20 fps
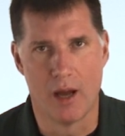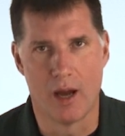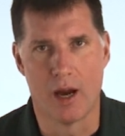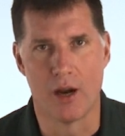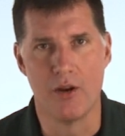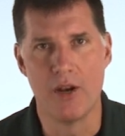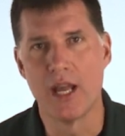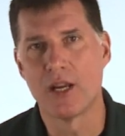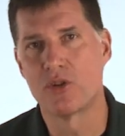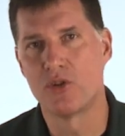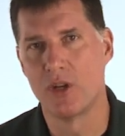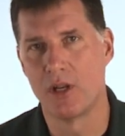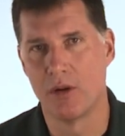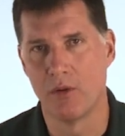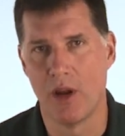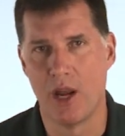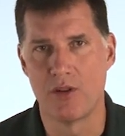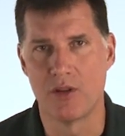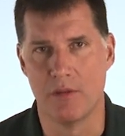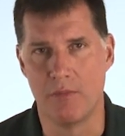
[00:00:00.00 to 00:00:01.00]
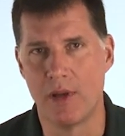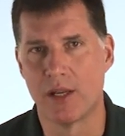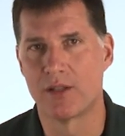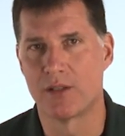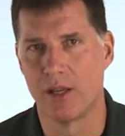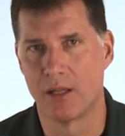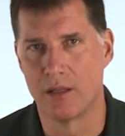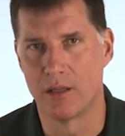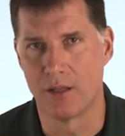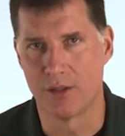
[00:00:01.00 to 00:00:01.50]
our next generation
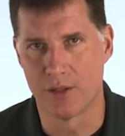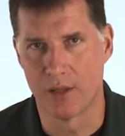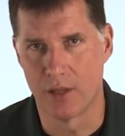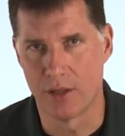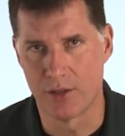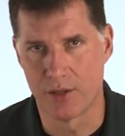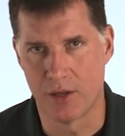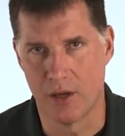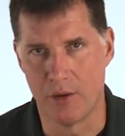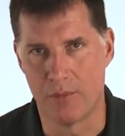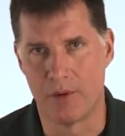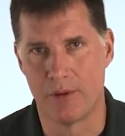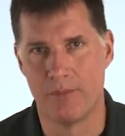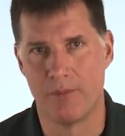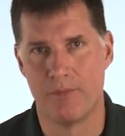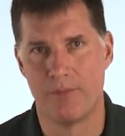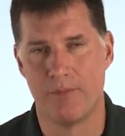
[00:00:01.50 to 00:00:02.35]
mixed signal oscilloscope.